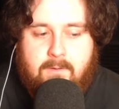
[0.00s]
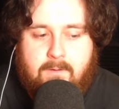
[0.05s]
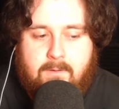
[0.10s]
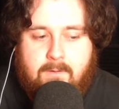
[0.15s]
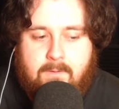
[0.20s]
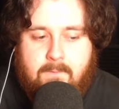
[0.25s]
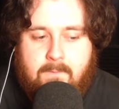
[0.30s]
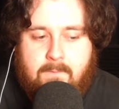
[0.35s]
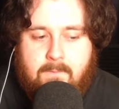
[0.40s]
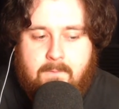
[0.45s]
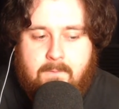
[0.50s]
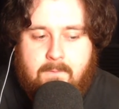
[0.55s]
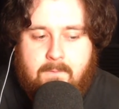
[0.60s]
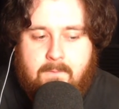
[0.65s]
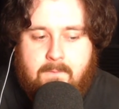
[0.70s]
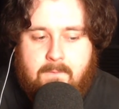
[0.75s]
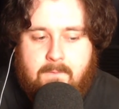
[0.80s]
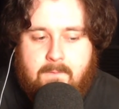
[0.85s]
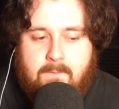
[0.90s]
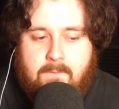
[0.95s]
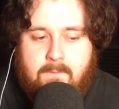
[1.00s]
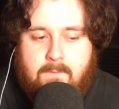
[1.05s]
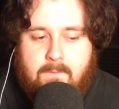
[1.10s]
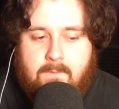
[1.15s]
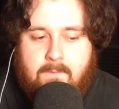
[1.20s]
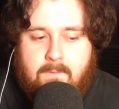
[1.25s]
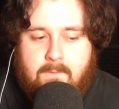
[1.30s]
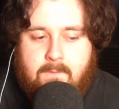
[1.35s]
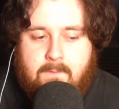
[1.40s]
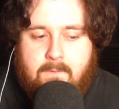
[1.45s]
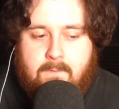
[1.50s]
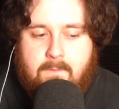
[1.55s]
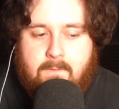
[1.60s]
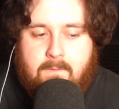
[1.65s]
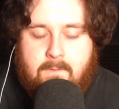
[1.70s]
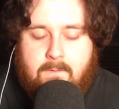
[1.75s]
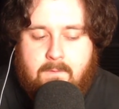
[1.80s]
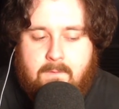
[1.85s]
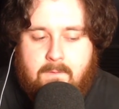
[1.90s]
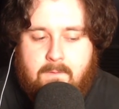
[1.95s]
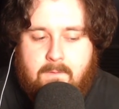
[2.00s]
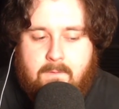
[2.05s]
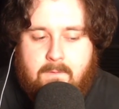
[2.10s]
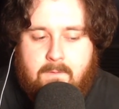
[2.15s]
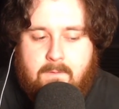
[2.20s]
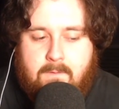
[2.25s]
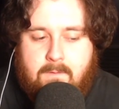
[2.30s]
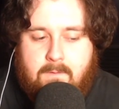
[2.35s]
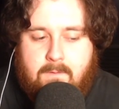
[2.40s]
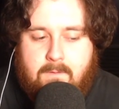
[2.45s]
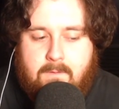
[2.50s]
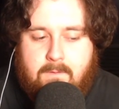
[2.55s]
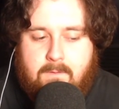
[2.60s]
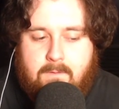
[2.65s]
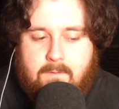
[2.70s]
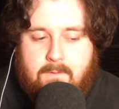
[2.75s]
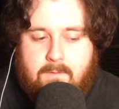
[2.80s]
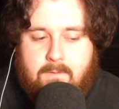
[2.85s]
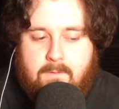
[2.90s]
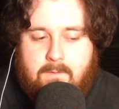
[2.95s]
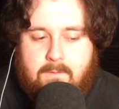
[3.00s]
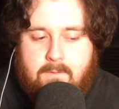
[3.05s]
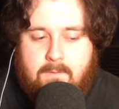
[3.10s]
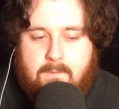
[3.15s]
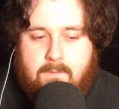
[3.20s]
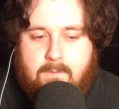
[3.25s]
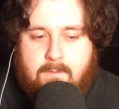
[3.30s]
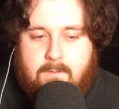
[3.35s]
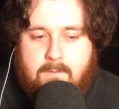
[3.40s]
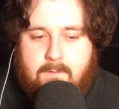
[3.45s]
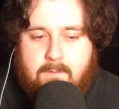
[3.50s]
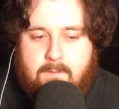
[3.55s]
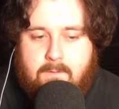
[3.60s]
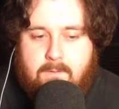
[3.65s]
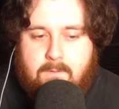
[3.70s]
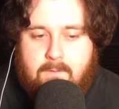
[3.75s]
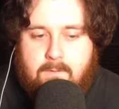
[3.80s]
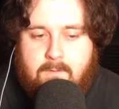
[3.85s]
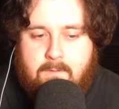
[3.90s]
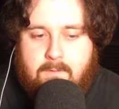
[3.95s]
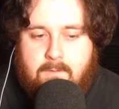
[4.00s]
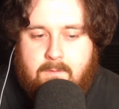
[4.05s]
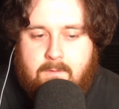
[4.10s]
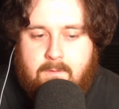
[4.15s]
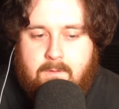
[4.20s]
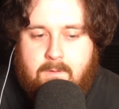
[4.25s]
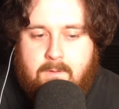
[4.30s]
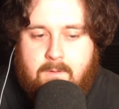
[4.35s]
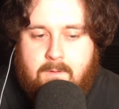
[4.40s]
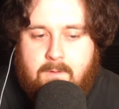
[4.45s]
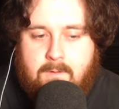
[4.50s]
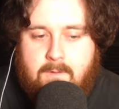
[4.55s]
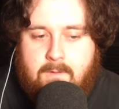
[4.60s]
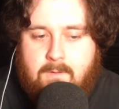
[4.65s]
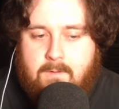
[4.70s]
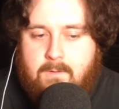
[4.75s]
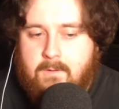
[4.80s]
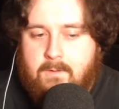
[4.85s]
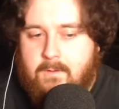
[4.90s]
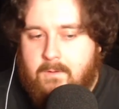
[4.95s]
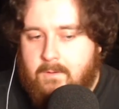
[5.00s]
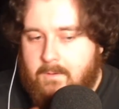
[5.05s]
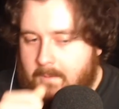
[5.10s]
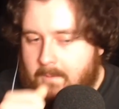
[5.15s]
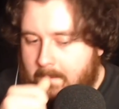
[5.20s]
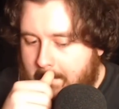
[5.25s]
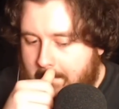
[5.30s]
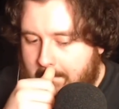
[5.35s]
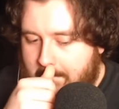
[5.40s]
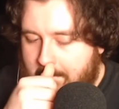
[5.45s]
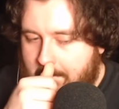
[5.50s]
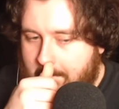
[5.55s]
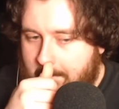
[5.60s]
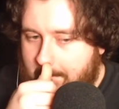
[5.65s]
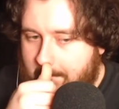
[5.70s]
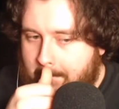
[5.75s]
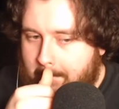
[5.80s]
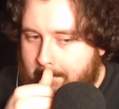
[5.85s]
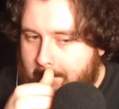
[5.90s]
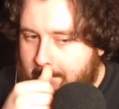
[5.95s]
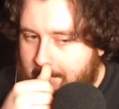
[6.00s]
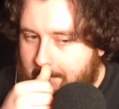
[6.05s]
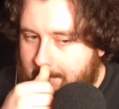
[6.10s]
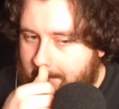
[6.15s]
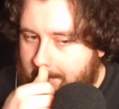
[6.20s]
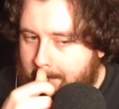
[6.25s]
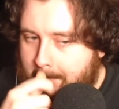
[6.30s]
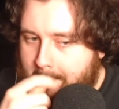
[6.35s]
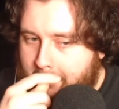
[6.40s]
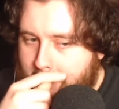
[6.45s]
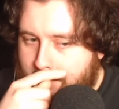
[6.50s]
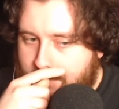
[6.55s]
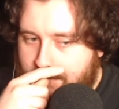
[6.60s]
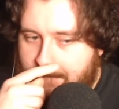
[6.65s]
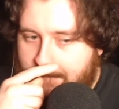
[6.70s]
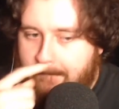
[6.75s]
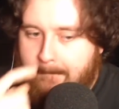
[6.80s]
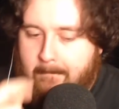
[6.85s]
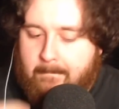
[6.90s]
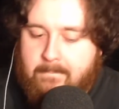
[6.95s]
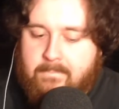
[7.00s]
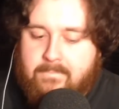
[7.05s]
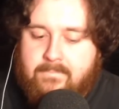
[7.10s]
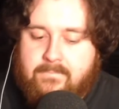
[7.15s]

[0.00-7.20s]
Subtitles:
[no speech]